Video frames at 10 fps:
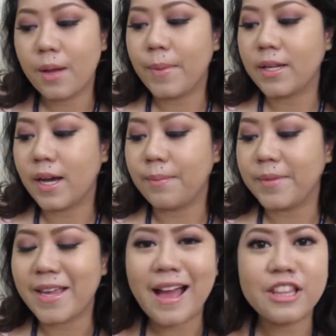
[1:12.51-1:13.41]
But
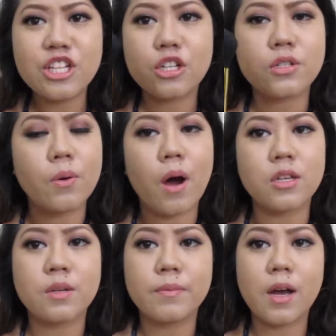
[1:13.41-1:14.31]
yeah, these are so
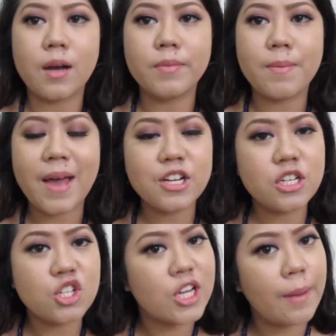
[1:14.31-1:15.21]
awesome.
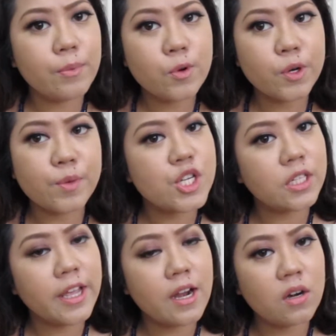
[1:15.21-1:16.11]
Imagine shampoo
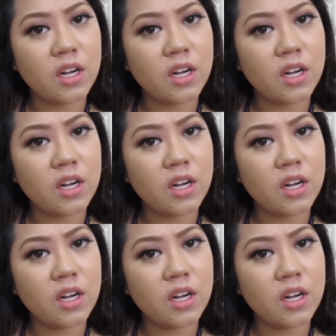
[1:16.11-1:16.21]
commercial hair